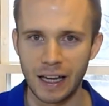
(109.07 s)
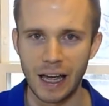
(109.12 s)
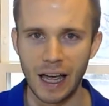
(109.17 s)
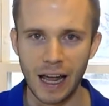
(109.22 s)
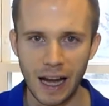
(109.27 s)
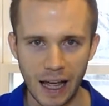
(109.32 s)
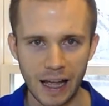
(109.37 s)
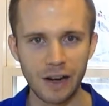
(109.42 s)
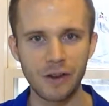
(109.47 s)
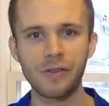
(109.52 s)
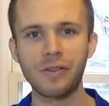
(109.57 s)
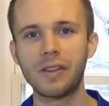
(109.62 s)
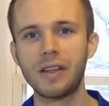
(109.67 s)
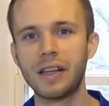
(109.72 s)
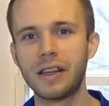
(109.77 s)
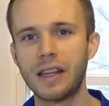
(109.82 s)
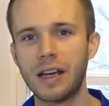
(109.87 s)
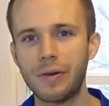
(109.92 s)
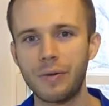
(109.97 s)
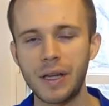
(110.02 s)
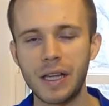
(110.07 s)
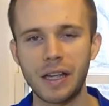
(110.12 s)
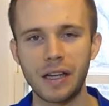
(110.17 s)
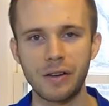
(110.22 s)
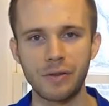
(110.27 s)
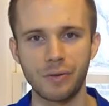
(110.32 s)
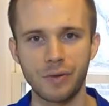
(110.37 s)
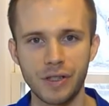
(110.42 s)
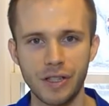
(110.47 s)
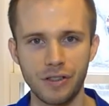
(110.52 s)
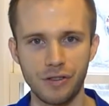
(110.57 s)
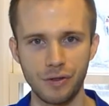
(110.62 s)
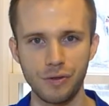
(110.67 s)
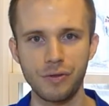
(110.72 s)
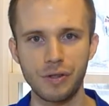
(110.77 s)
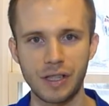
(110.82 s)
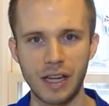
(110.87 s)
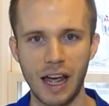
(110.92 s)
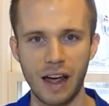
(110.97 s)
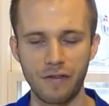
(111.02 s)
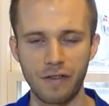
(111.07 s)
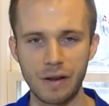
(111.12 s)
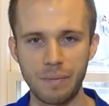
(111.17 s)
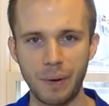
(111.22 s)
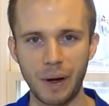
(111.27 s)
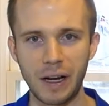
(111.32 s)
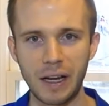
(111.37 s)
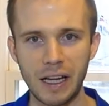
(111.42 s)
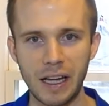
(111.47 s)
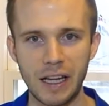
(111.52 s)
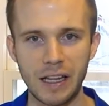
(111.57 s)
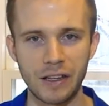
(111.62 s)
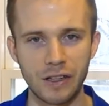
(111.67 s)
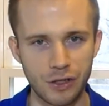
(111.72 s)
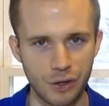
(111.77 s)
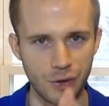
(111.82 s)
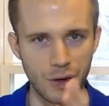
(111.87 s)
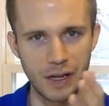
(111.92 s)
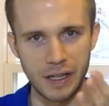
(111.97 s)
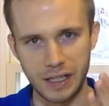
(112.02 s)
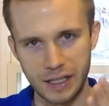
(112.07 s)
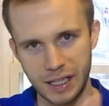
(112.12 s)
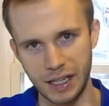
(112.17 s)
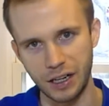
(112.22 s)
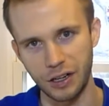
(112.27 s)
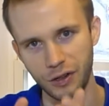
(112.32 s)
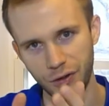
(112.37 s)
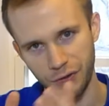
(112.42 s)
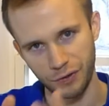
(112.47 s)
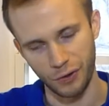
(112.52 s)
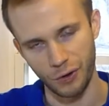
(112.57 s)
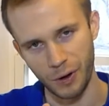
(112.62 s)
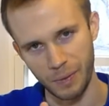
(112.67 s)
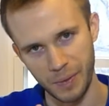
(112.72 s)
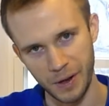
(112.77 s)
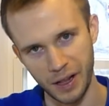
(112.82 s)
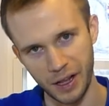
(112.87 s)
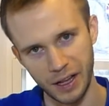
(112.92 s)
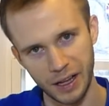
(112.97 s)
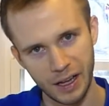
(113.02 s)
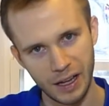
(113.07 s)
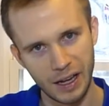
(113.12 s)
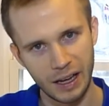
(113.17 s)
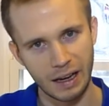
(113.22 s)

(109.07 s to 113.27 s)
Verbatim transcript: and I don't think that we can reduce everybody into a single formula.